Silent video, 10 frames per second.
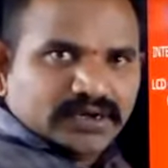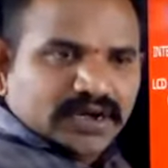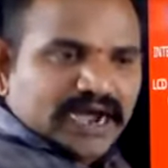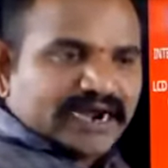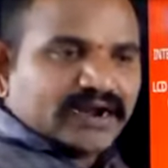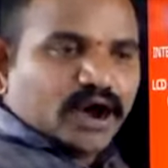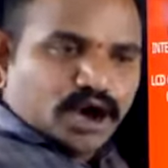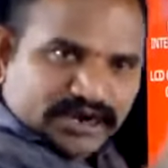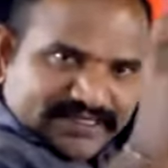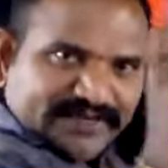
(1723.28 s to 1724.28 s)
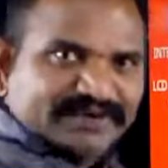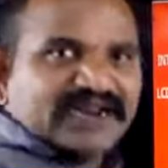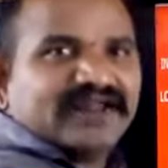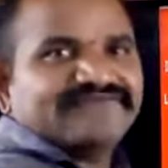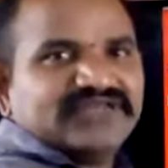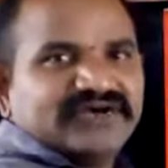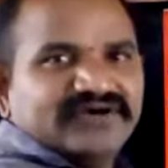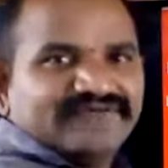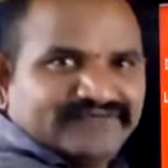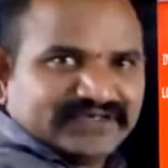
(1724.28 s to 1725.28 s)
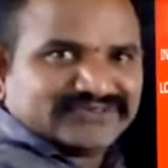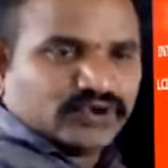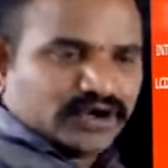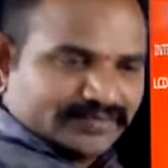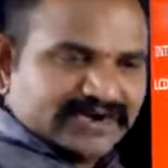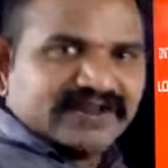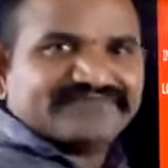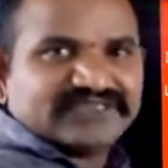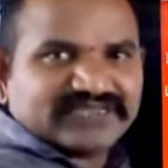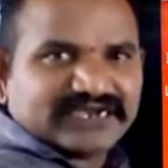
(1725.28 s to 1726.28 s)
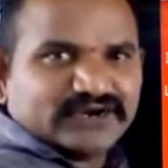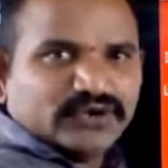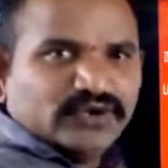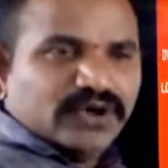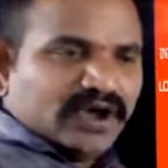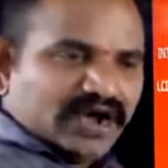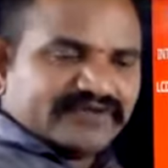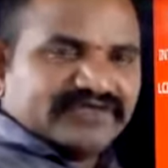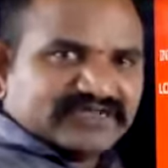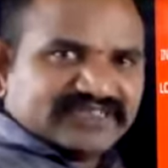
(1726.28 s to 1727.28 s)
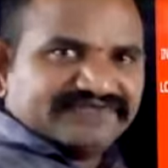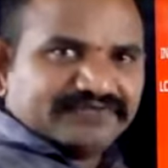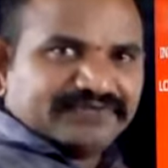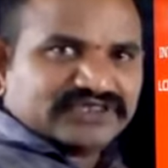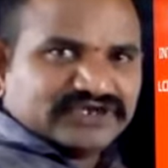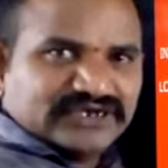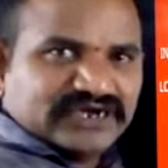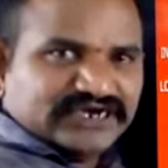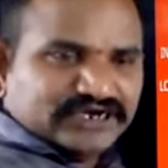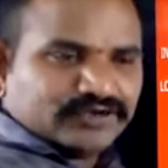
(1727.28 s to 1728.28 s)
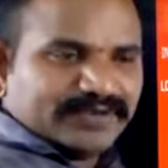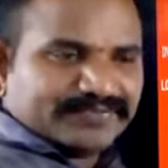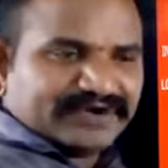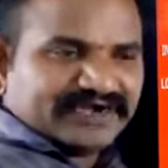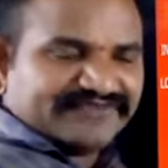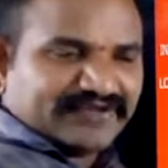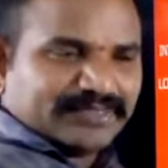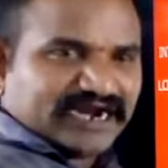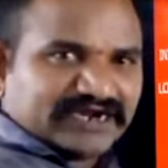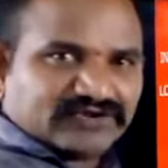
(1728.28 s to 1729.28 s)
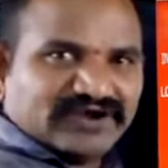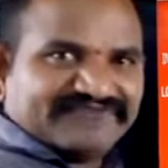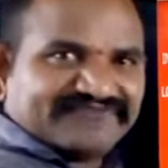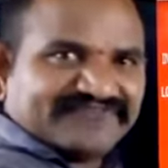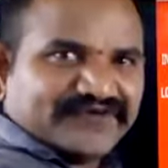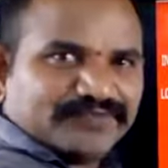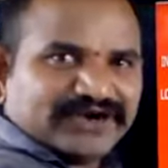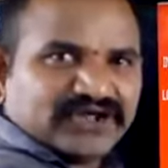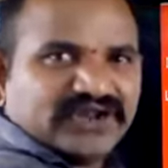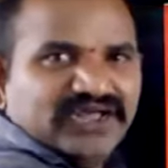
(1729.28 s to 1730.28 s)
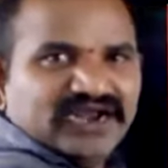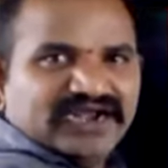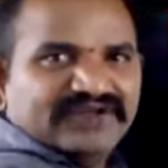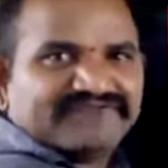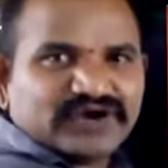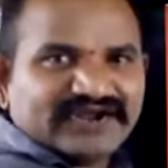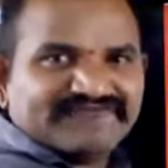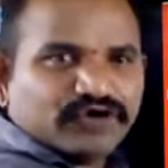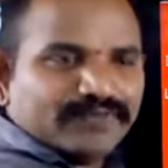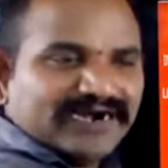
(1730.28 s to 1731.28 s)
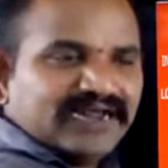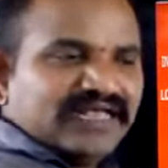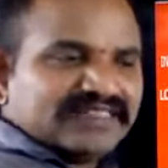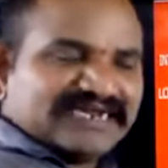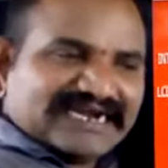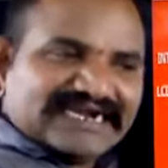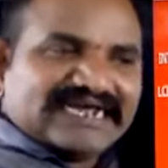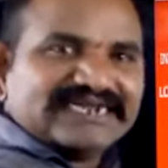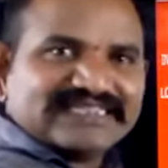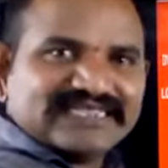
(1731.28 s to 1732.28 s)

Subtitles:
and or in the middle of the first row or middle of the second row, or whether the information need to be printed from the right to left format or left to right format. That entire thing